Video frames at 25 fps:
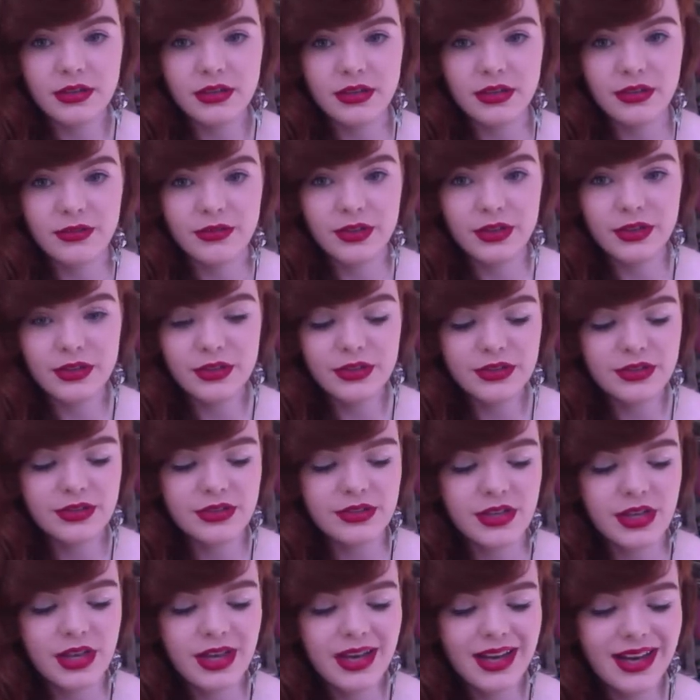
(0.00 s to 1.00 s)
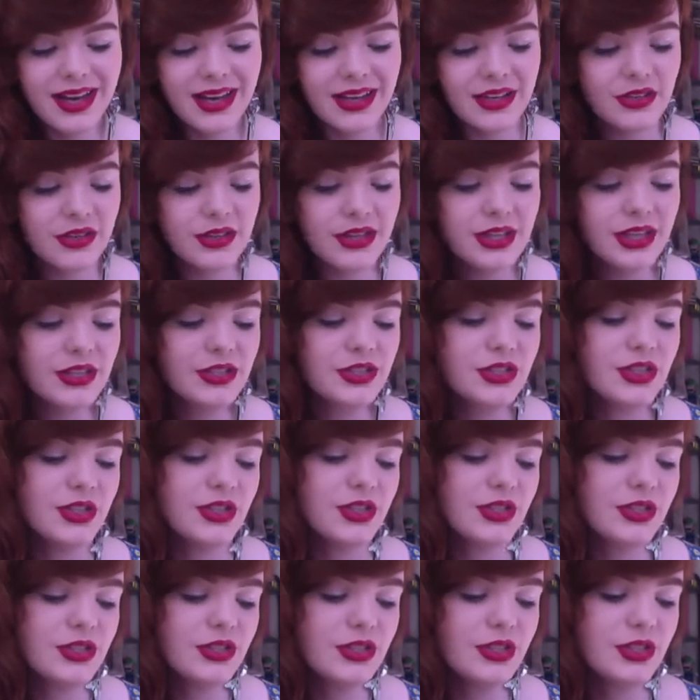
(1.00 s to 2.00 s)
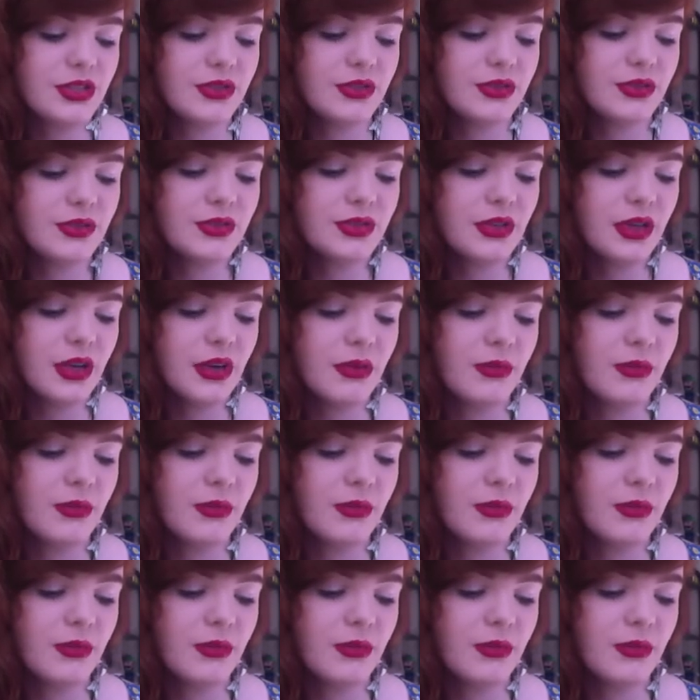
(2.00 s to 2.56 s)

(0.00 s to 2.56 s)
kind of looks, and I literally just use